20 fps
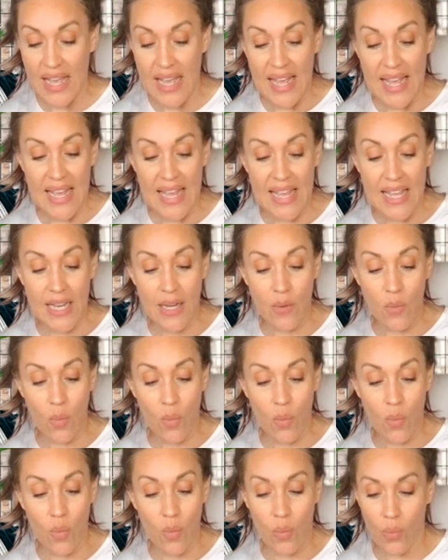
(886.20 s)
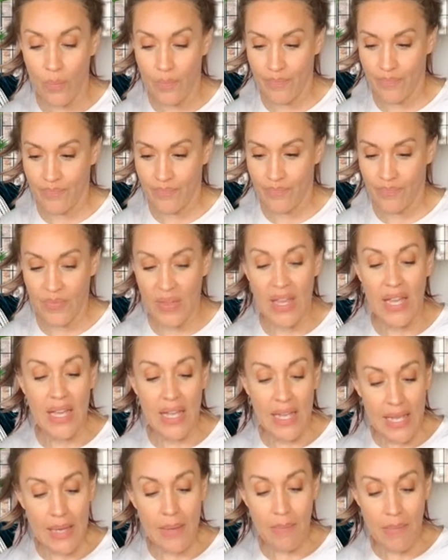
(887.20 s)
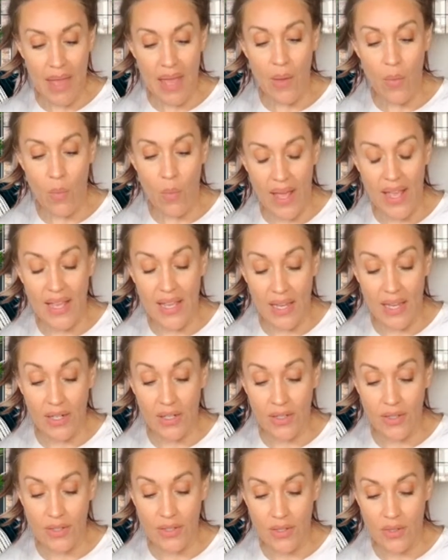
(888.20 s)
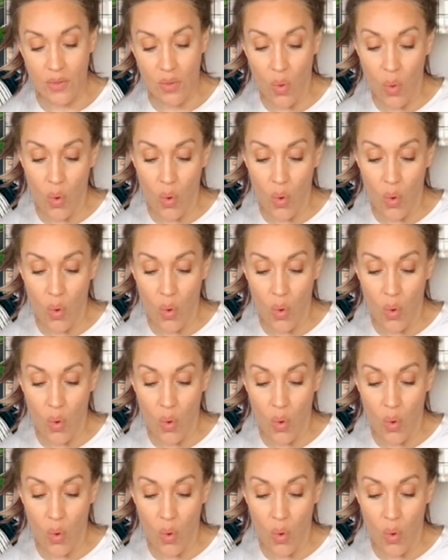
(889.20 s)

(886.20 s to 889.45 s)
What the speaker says: It may wait years,